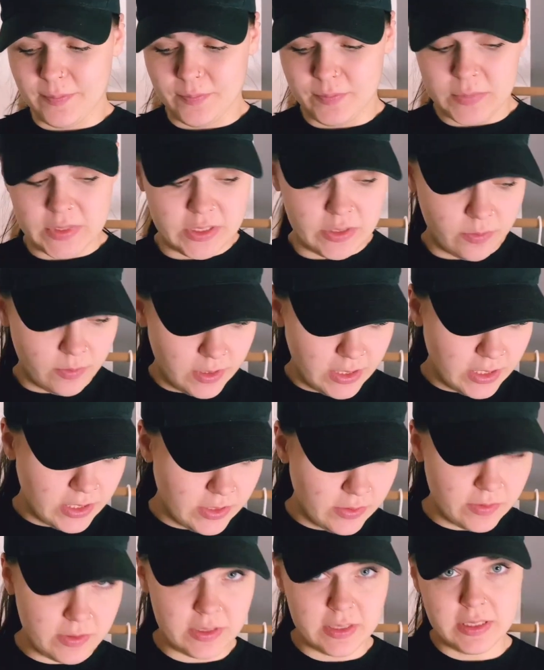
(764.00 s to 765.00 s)
So what I
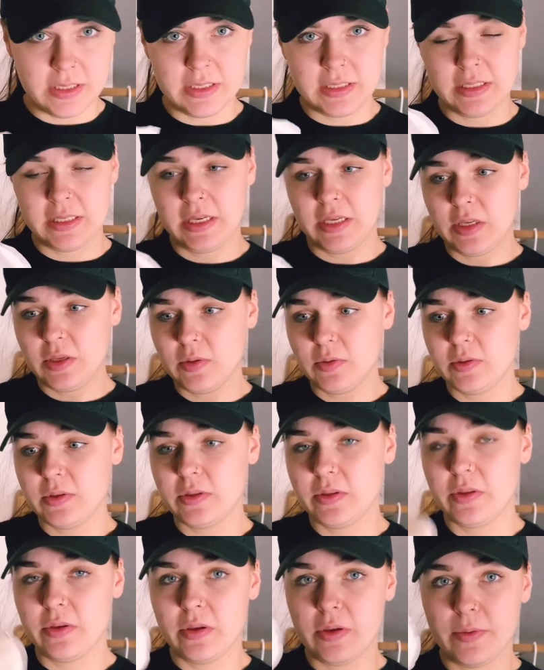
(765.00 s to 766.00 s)
use is
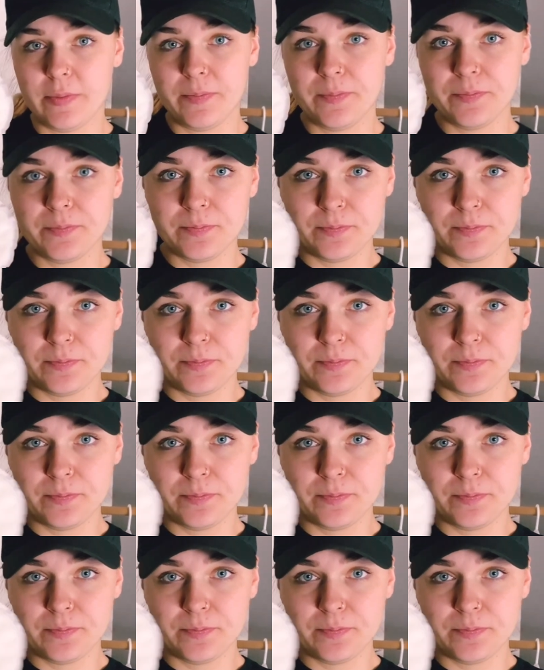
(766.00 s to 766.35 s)
the